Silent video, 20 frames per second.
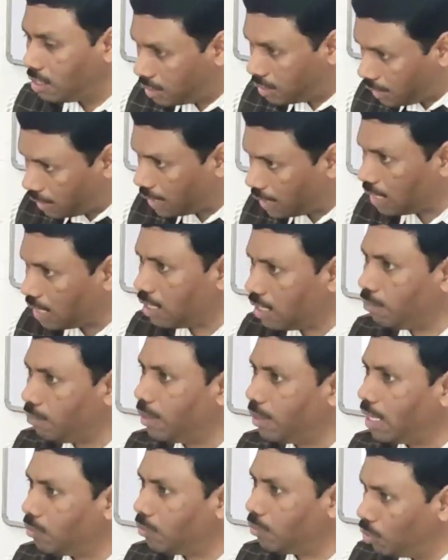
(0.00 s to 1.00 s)
sitting
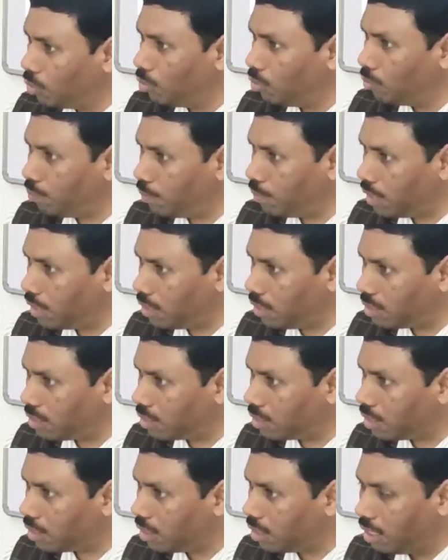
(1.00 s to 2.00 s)
in my own
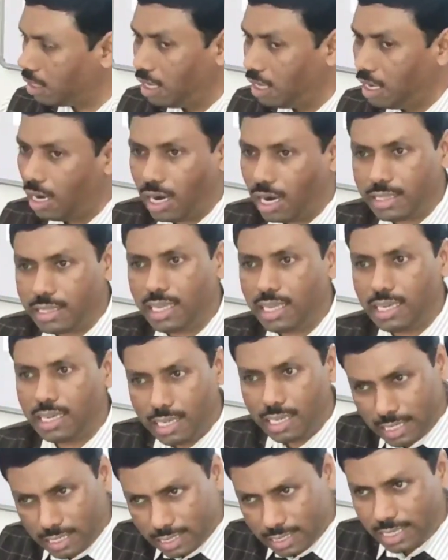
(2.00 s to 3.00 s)
place, and then
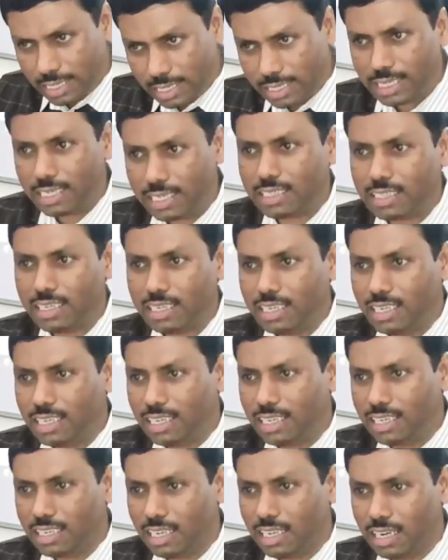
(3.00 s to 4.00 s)
inserted the
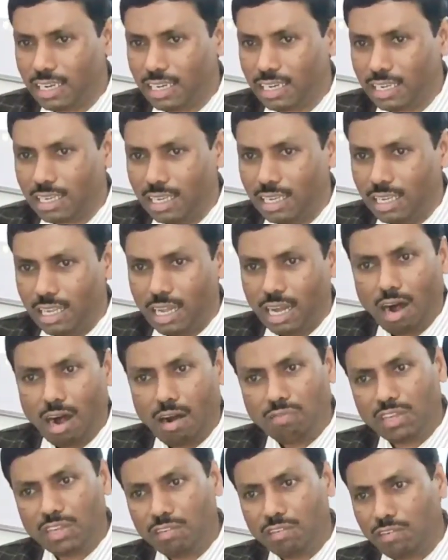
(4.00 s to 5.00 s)
needle.
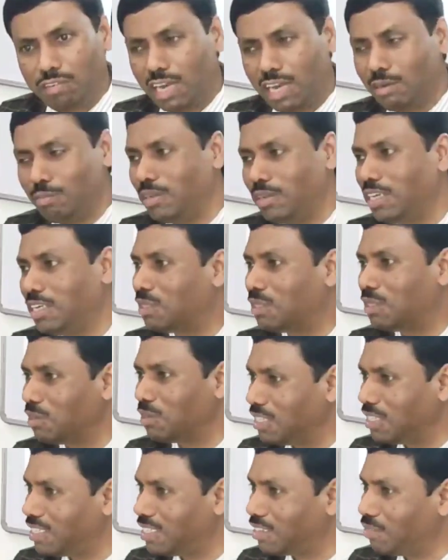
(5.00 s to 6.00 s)
After 5 minutes
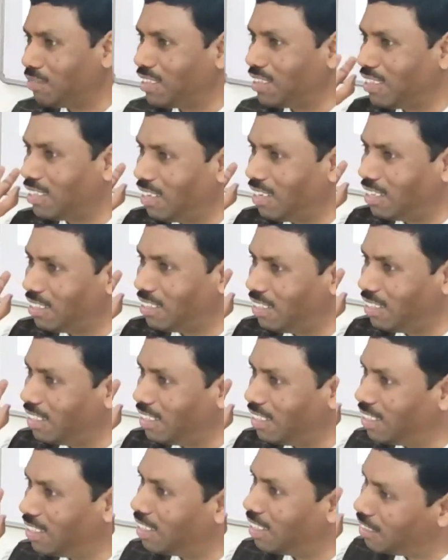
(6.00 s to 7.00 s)
you just withdraw the
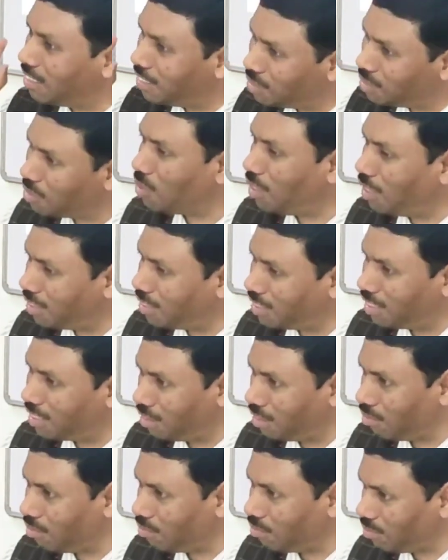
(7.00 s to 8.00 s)
needle, that's quite
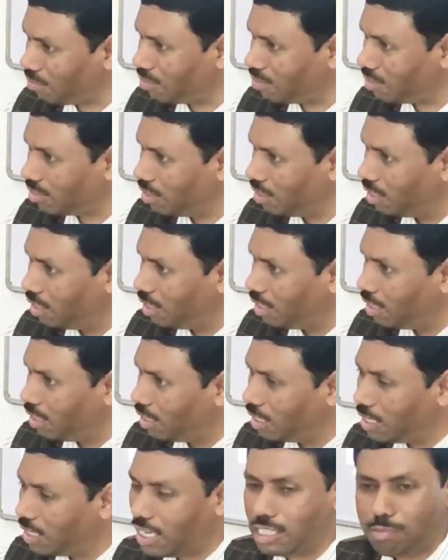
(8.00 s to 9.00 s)
enough,
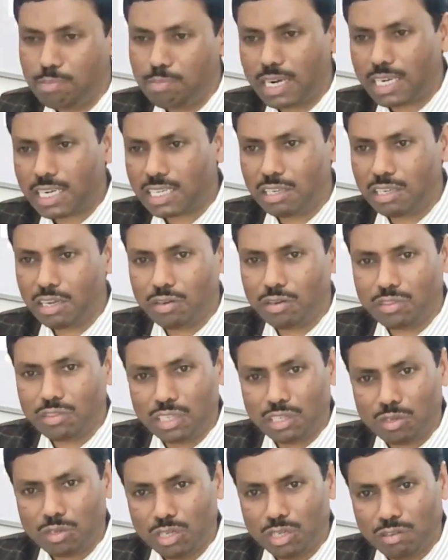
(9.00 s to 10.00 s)
irrespective of
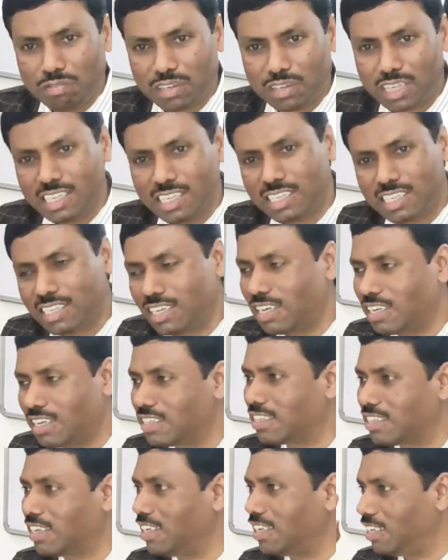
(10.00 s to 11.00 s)
the tonification or
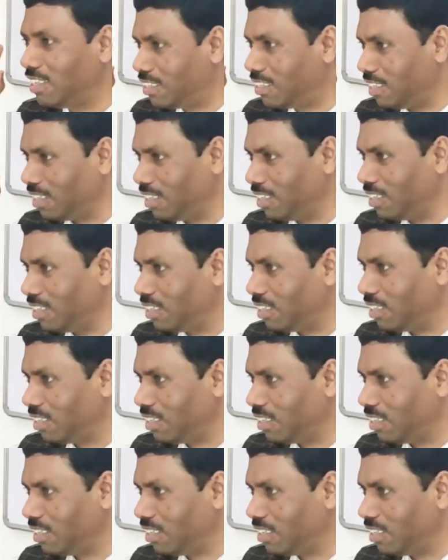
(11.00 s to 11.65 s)
sedation.